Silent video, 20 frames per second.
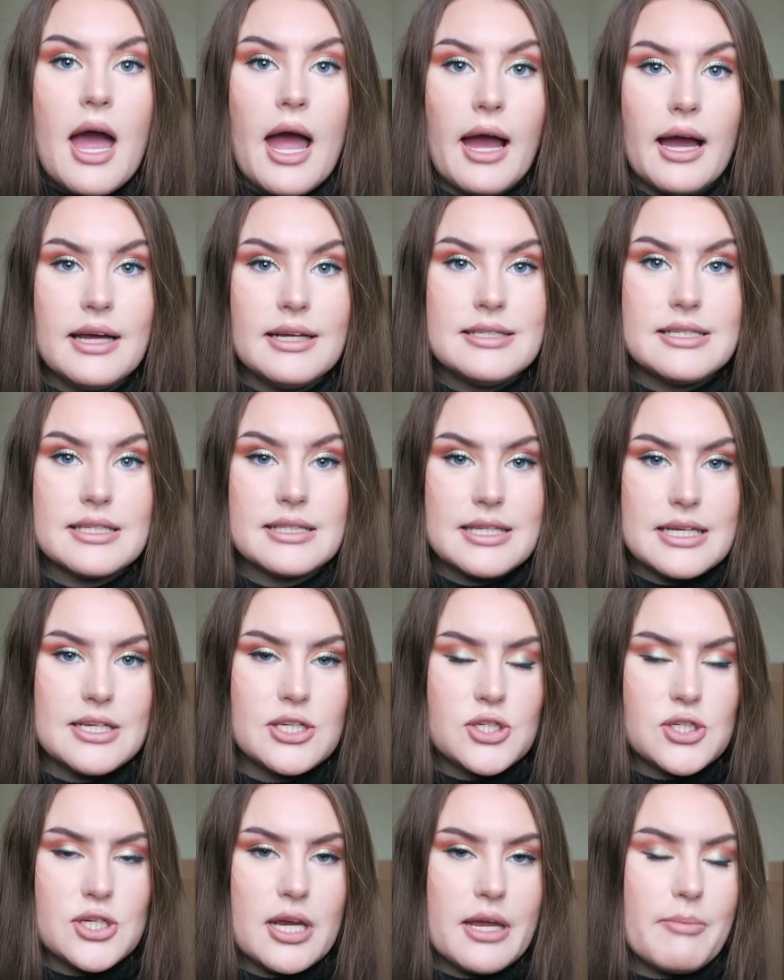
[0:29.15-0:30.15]
And
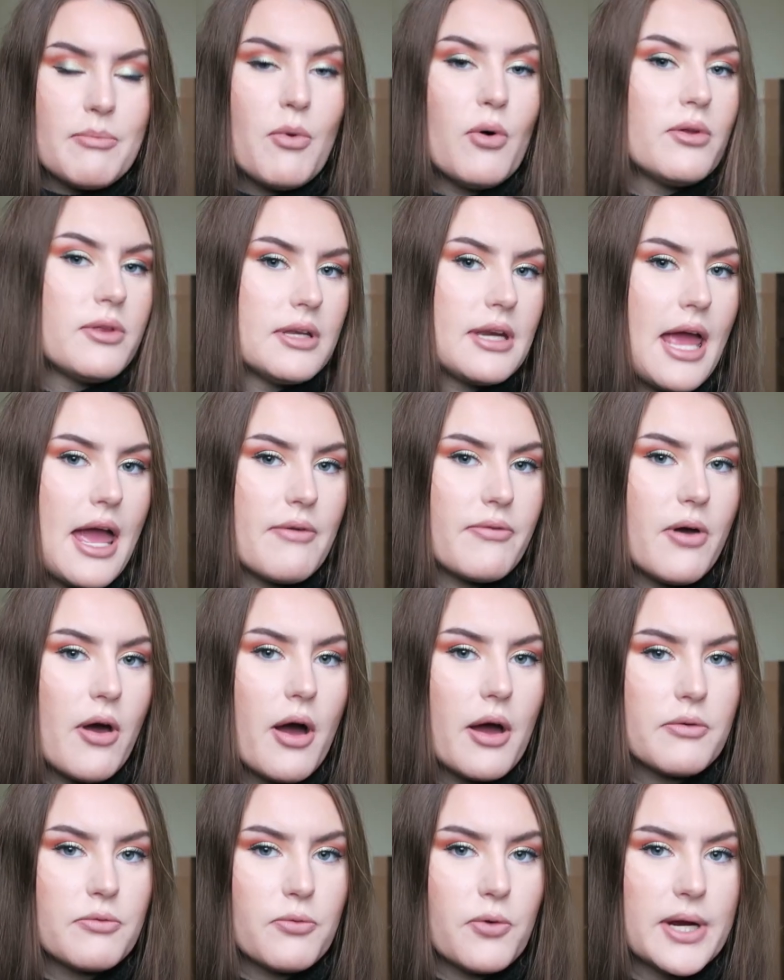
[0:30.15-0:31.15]
this year more than ever
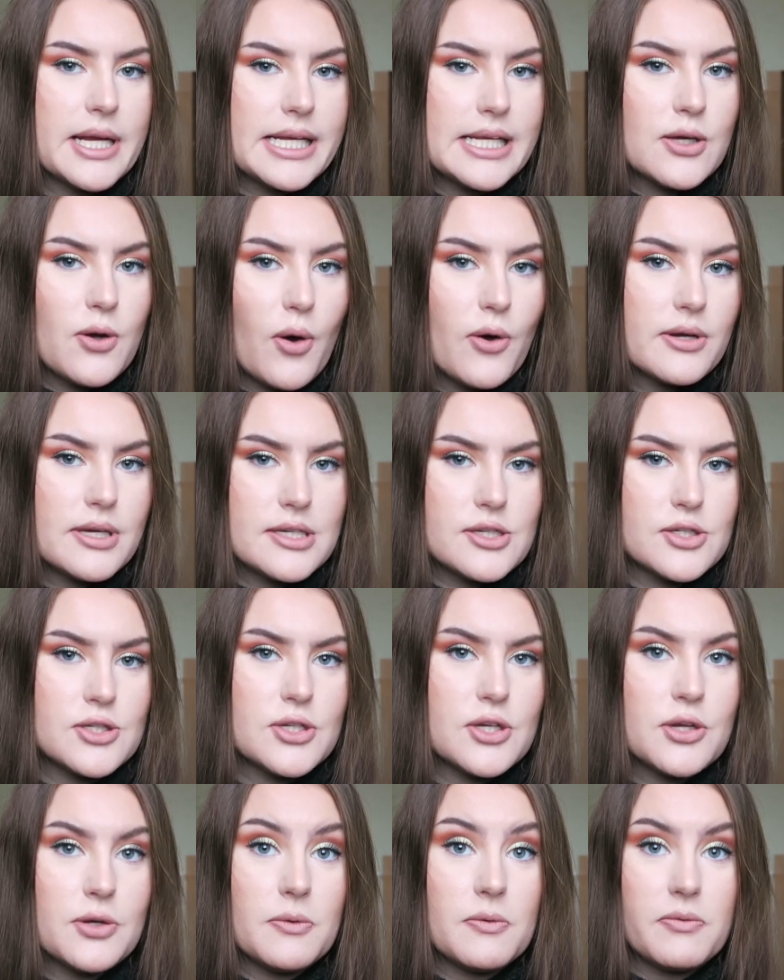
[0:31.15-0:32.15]
I've really gotten
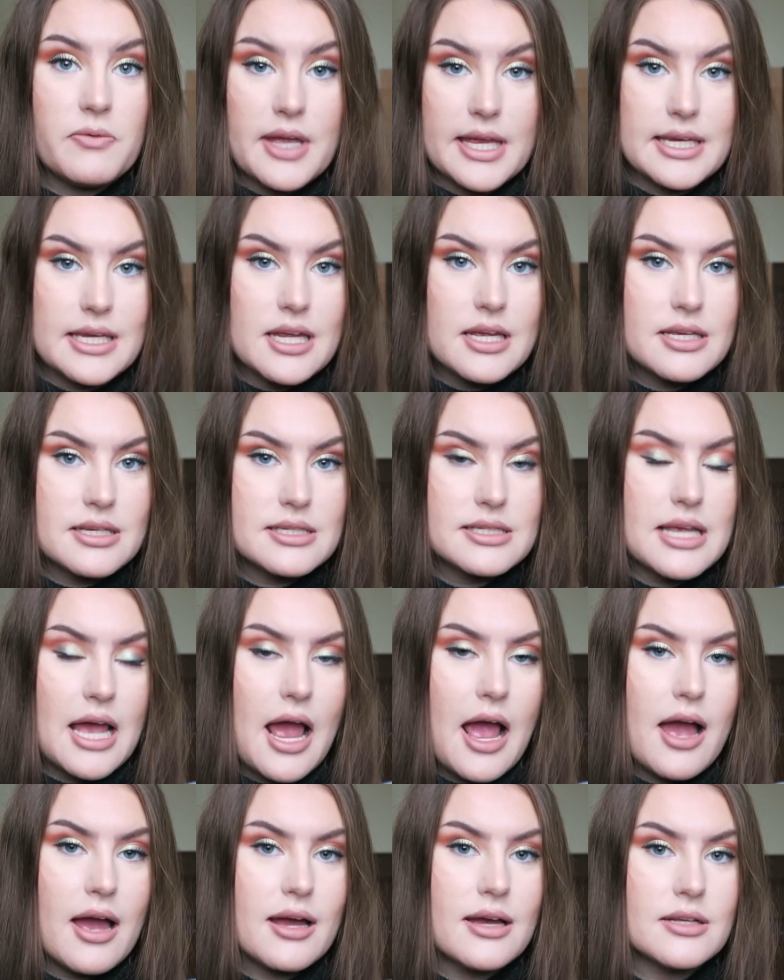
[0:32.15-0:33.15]
into fitness
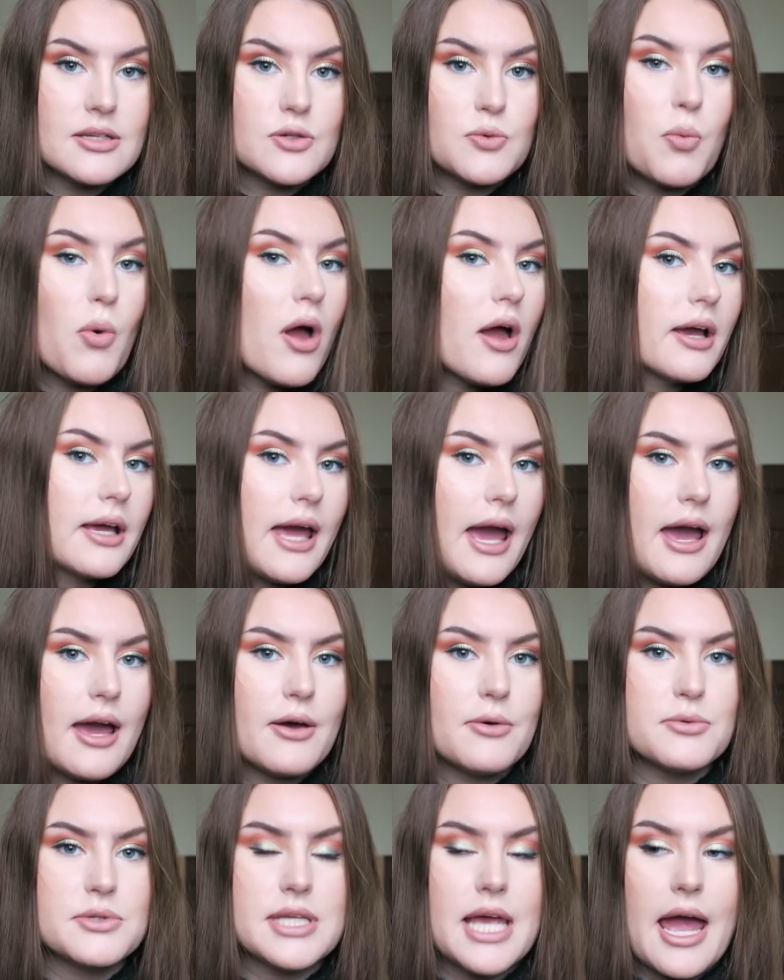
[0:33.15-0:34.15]
and
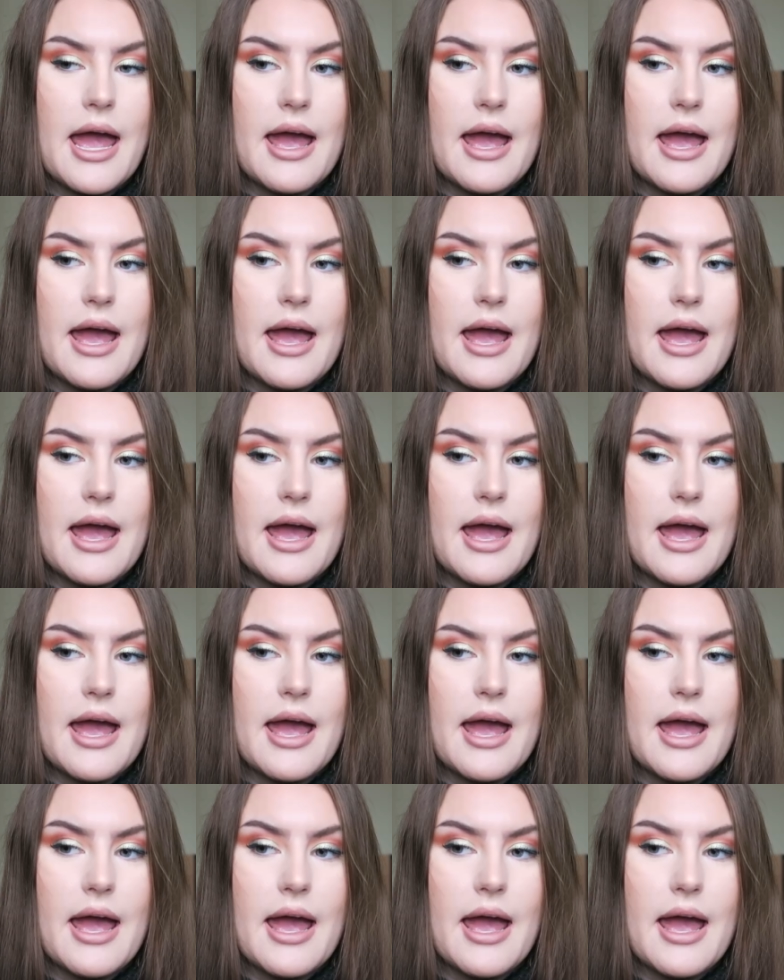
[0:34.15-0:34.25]
workouts,